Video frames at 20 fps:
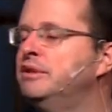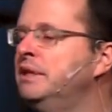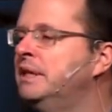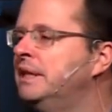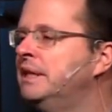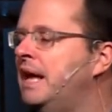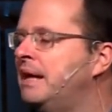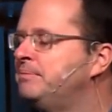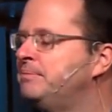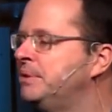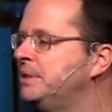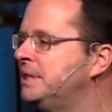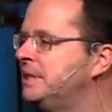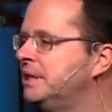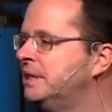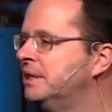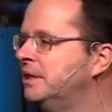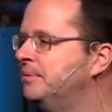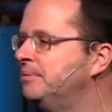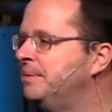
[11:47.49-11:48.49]
that
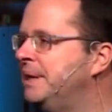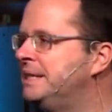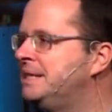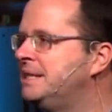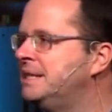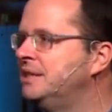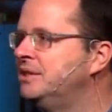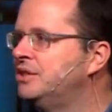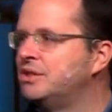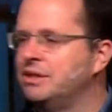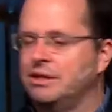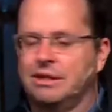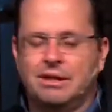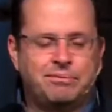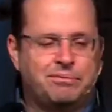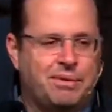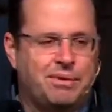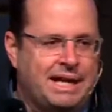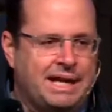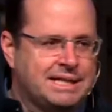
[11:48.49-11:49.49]
particular message, and it
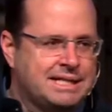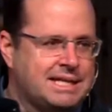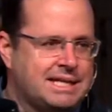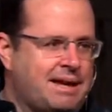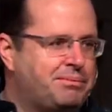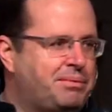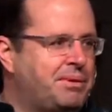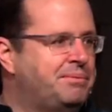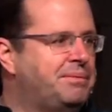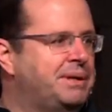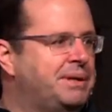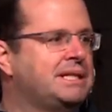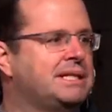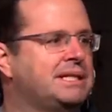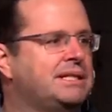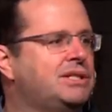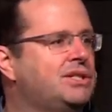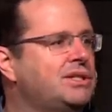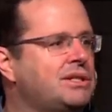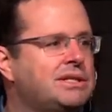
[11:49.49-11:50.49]
breaks up a bit,
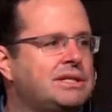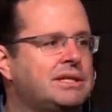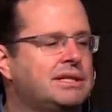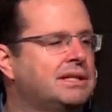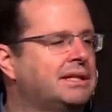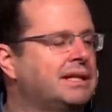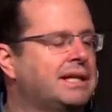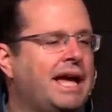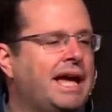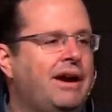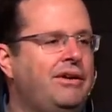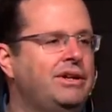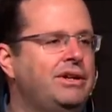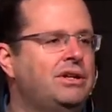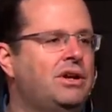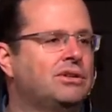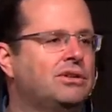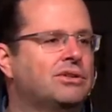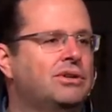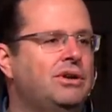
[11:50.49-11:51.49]
has just carried
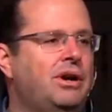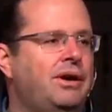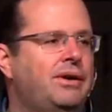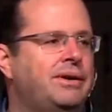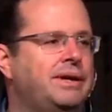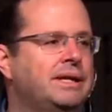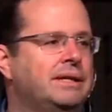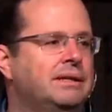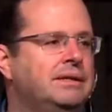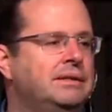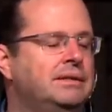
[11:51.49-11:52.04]
on growing.